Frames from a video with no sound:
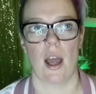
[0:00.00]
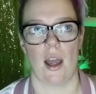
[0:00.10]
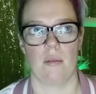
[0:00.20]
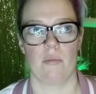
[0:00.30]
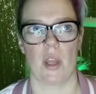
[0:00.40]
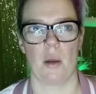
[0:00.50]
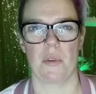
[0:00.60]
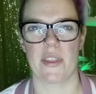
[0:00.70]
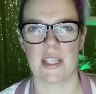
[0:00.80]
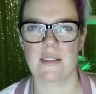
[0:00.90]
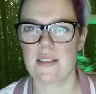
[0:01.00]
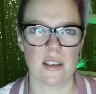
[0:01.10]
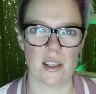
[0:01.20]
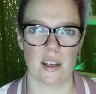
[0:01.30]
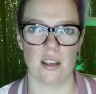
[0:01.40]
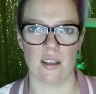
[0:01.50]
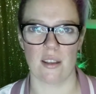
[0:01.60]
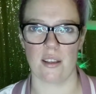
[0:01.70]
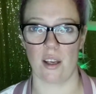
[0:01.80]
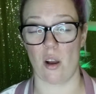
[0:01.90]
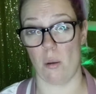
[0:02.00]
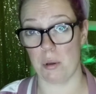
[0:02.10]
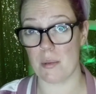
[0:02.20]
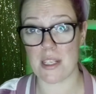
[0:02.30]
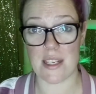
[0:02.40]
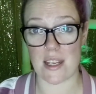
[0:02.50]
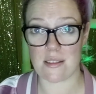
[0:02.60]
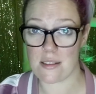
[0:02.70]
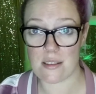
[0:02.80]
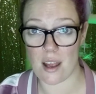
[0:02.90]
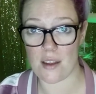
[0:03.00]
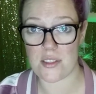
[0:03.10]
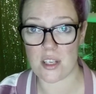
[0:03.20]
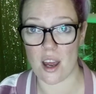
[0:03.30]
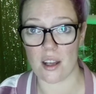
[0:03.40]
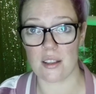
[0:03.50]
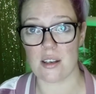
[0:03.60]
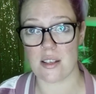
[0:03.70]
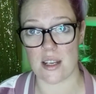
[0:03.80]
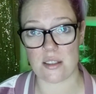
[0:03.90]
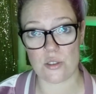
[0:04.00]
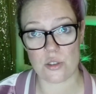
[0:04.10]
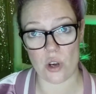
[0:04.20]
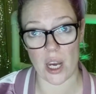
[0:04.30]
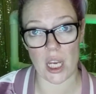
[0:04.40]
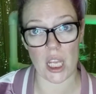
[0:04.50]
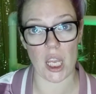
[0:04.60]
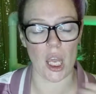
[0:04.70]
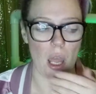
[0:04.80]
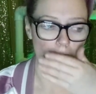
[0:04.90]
I want things that are gonna complement a dancer's lifestyle and a dancer's training,